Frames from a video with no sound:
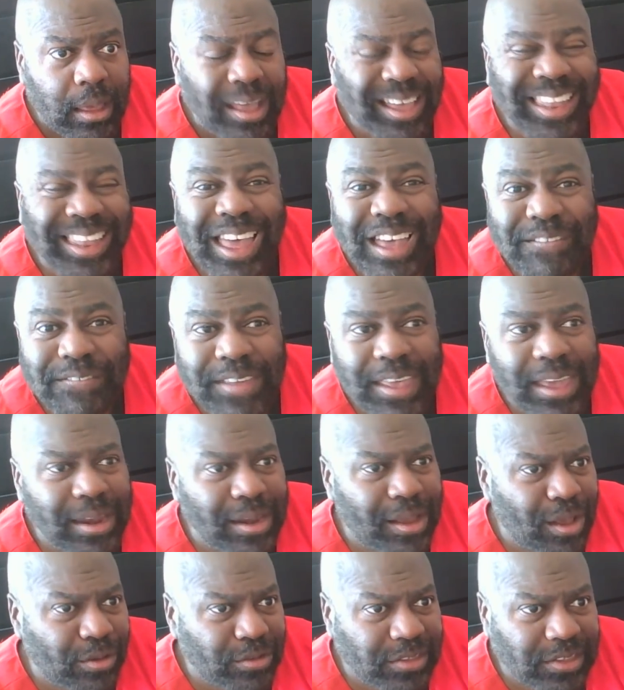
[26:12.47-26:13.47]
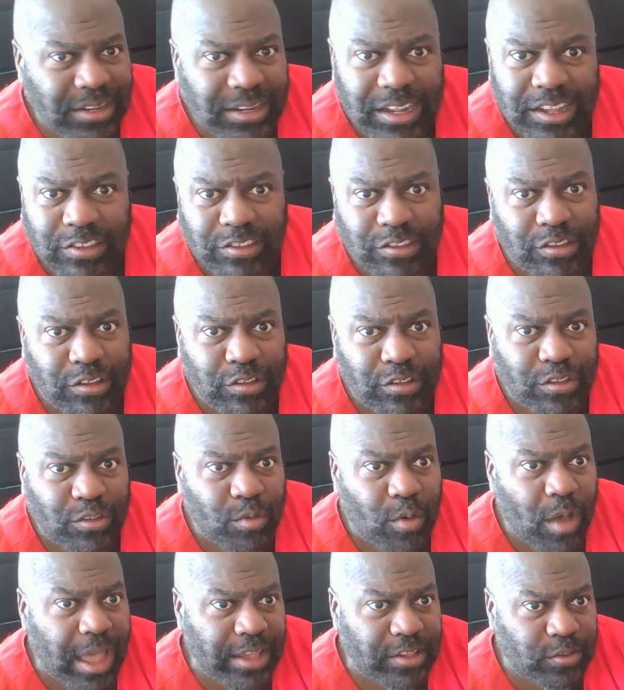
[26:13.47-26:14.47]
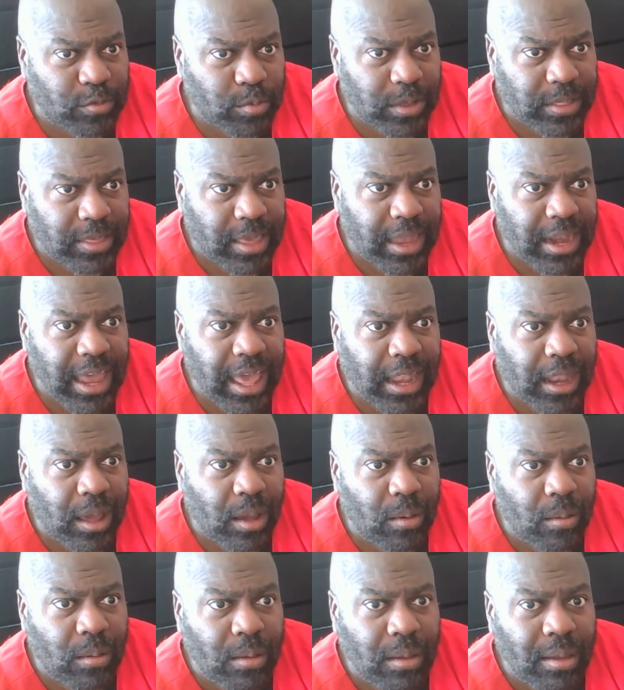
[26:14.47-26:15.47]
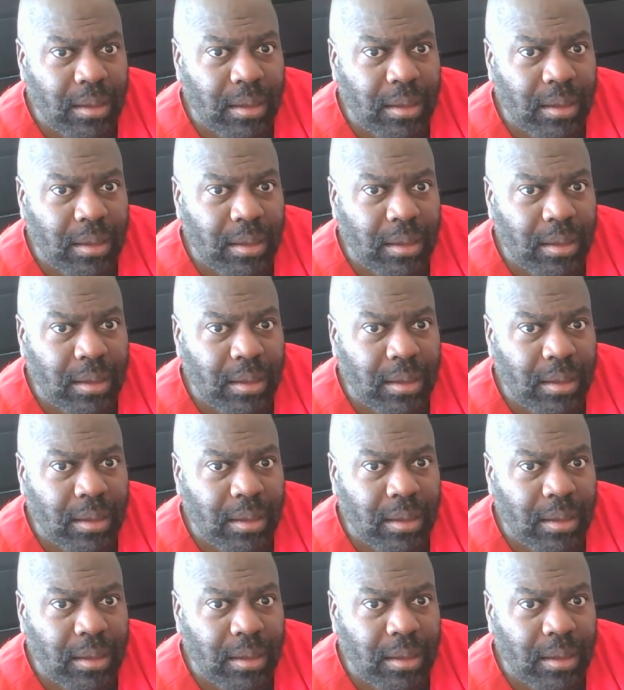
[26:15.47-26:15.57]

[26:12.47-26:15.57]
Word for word: Golovkin goes the distance twice with Canelo.